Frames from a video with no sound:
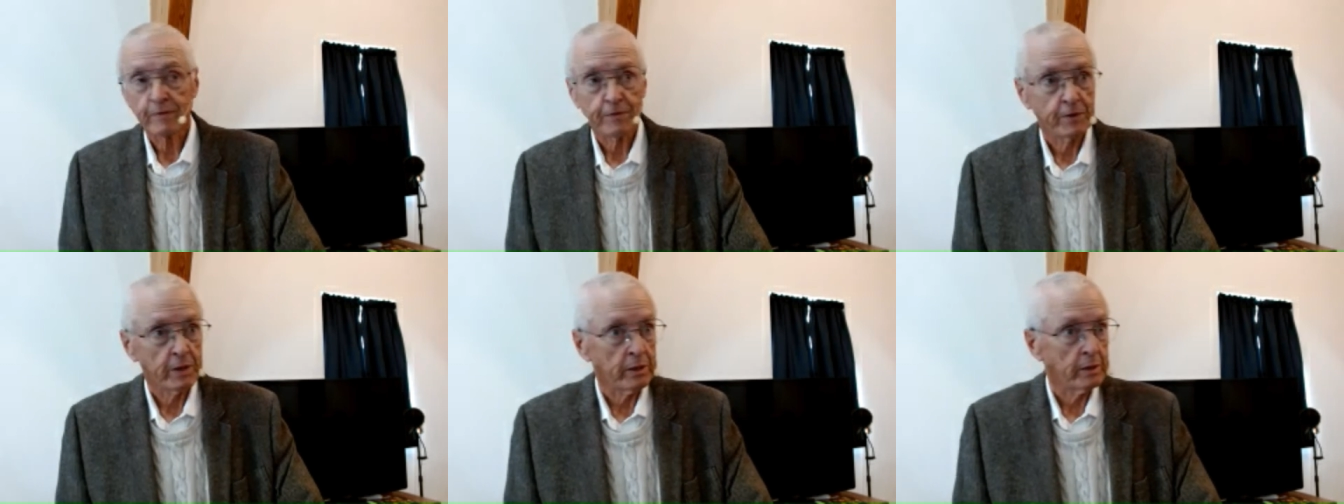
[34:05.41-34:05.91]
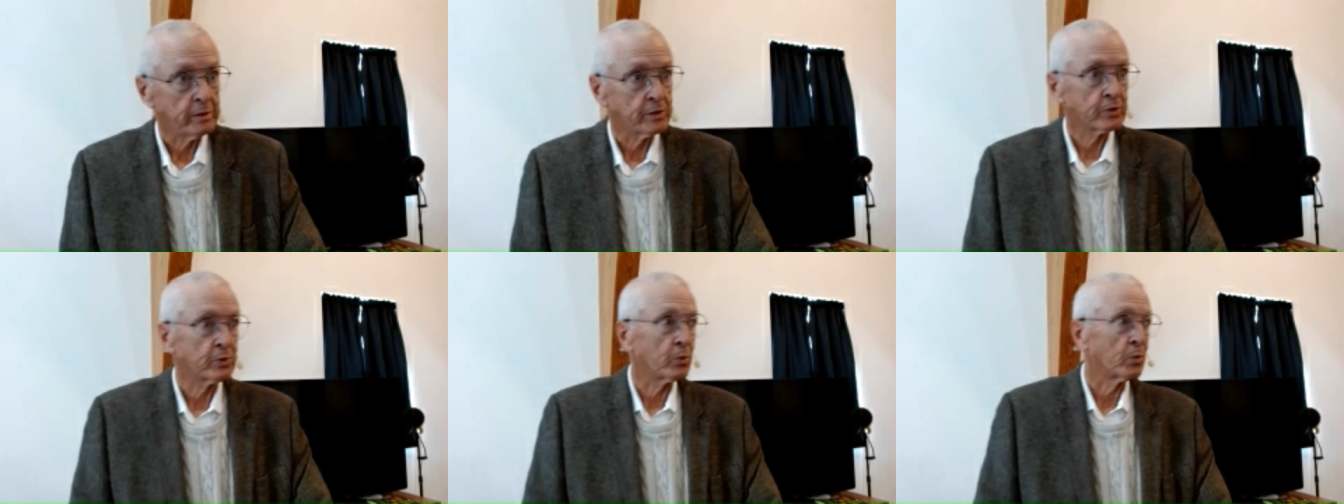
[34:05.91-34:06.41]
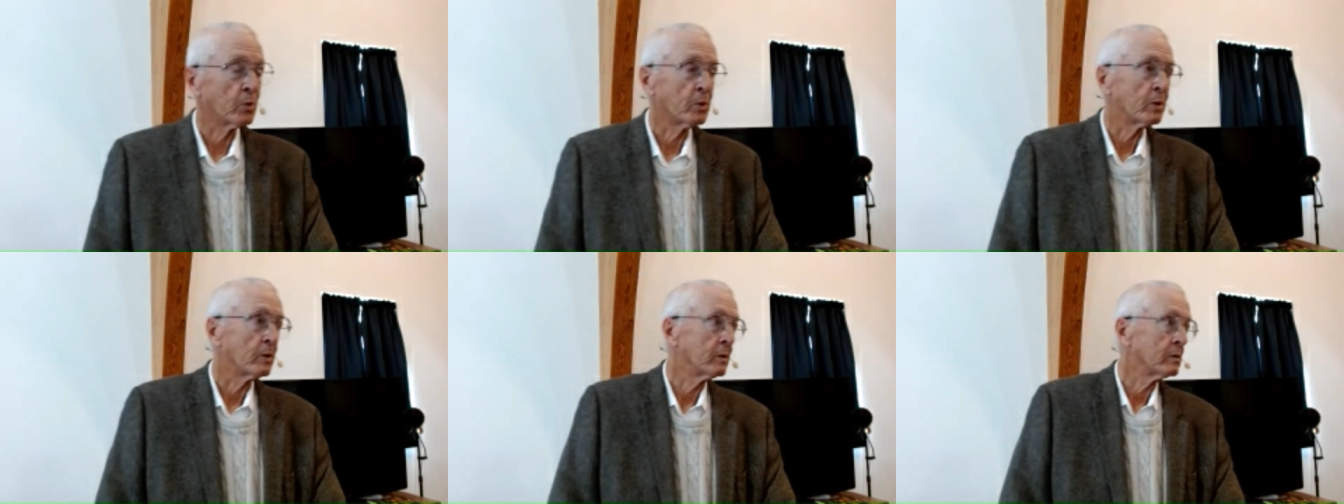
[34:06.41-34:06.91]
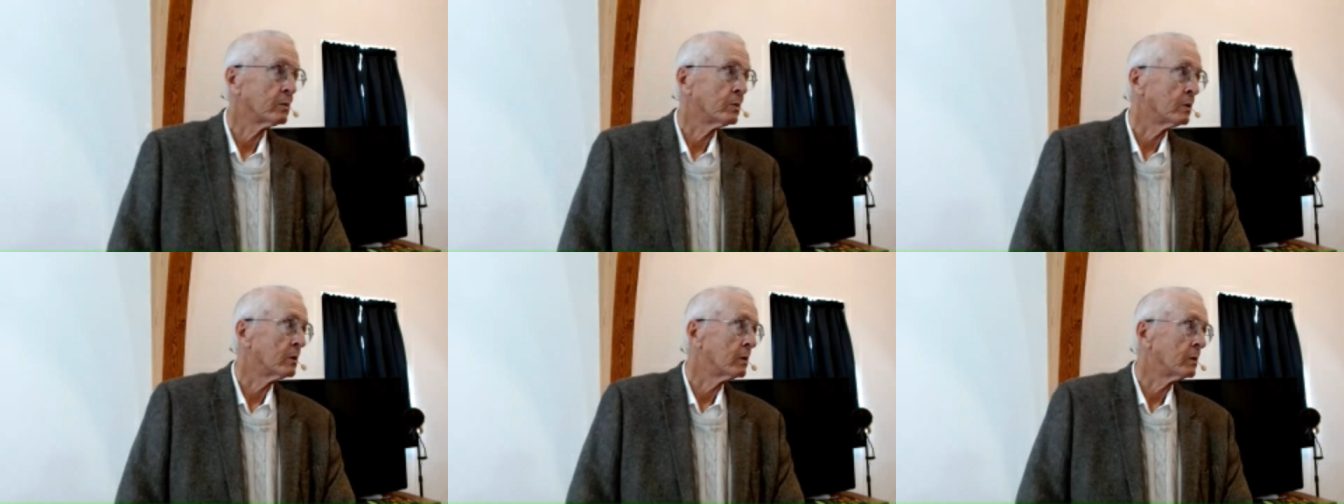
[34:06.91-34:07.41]
feed store
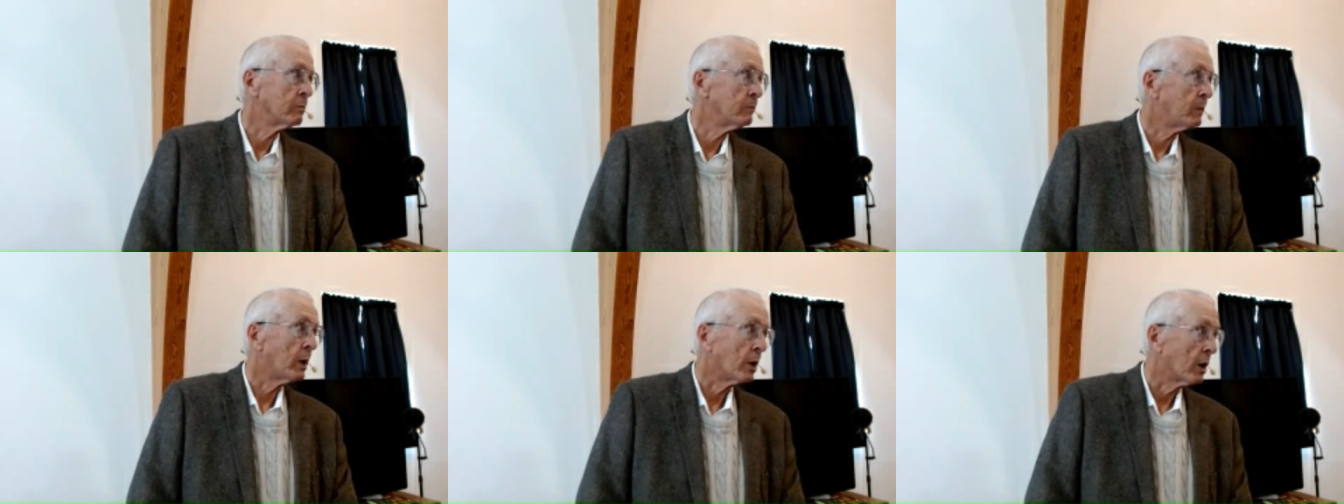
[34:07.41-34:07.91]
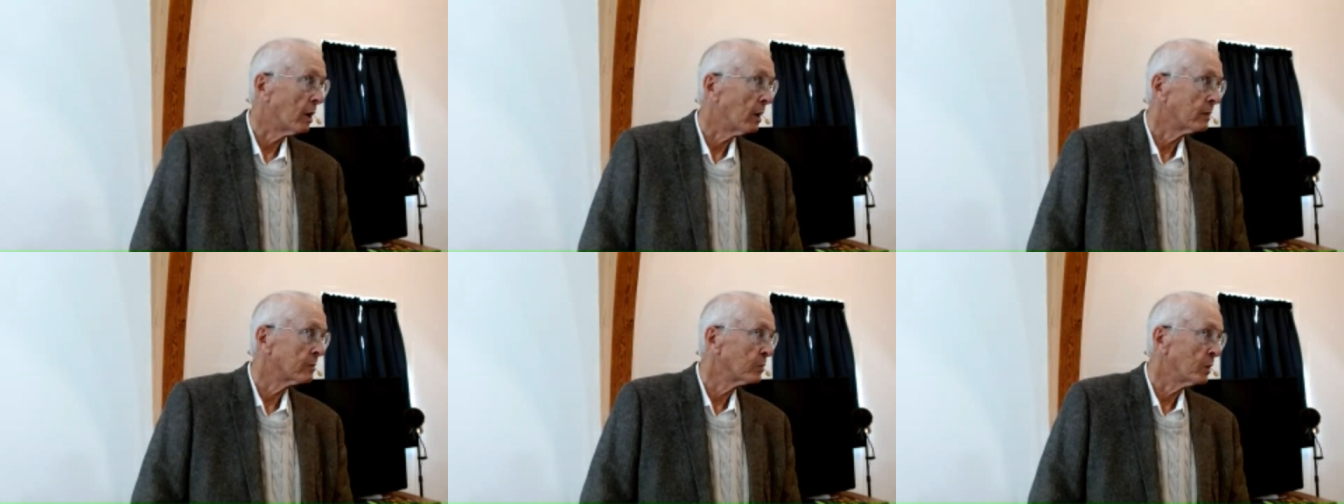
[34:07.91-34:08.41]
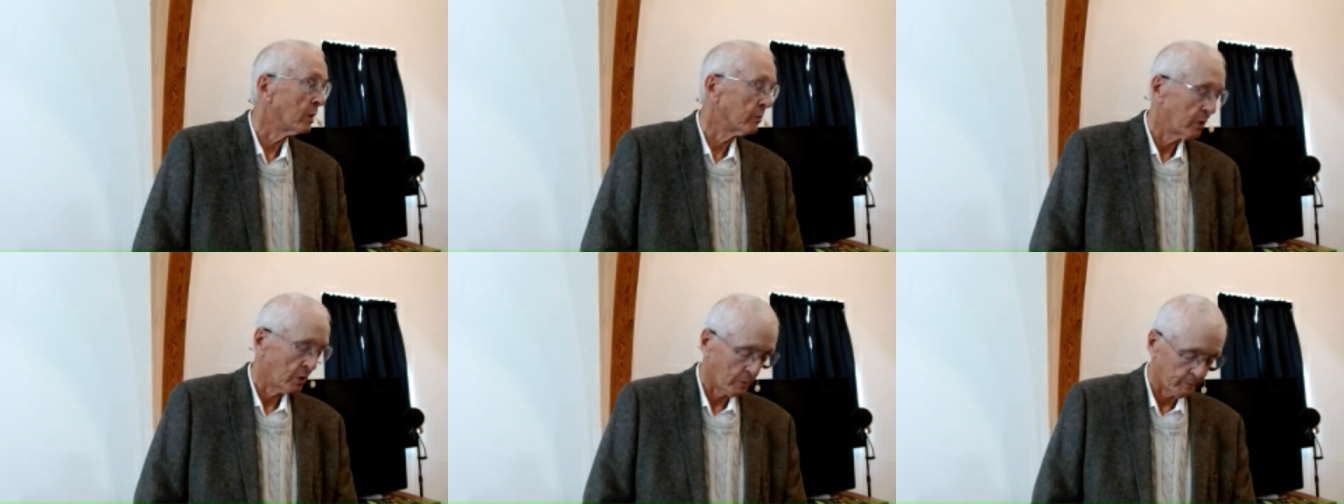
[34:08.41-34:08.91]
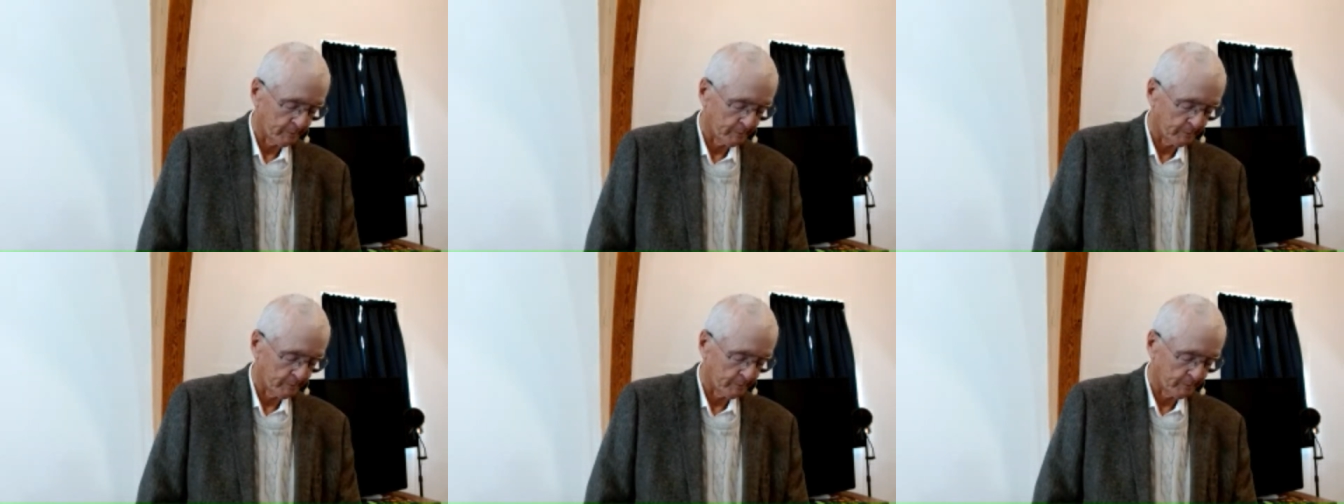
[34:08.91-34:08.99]
or barn. We don't know.